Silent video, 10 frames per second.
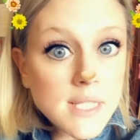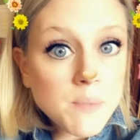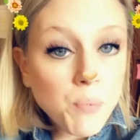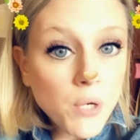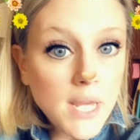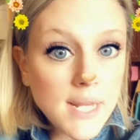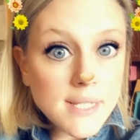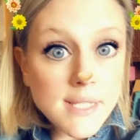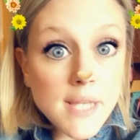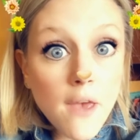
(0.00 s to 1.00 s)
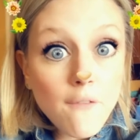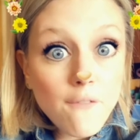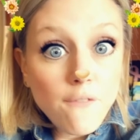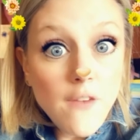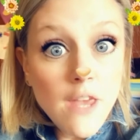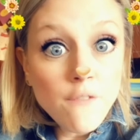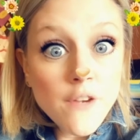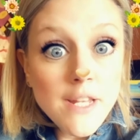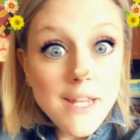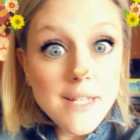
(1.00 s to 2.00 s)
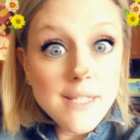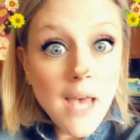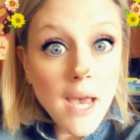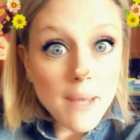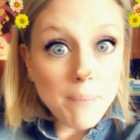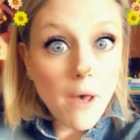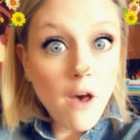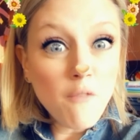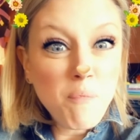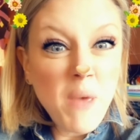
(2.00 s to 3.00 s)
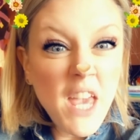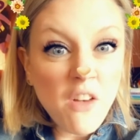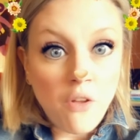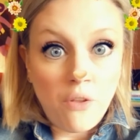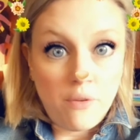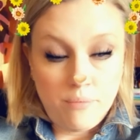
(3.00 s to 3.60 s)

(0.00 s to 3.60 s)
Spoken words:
Spring's favorite type of pickle?